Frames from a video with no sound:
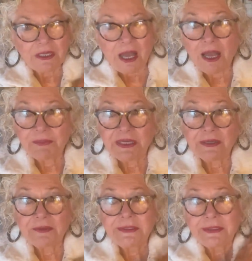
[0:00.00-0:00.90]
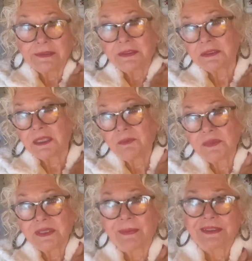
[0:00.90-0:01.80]
I'm telling you,
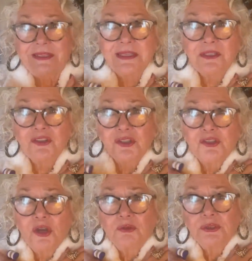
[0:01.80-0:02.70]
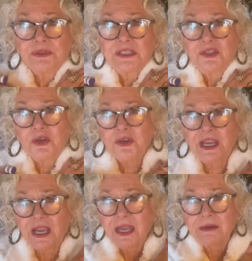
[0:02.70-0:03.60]
something's about, this is the shoulder that's
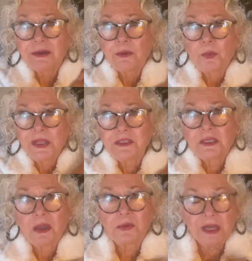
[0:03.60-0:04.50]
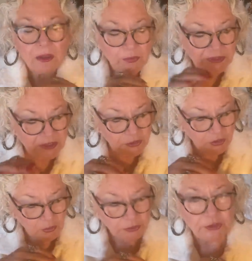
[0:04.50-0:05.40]
hurting. I don't know what's going on with this
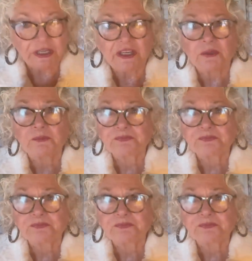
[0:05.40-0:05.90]
shoulder here.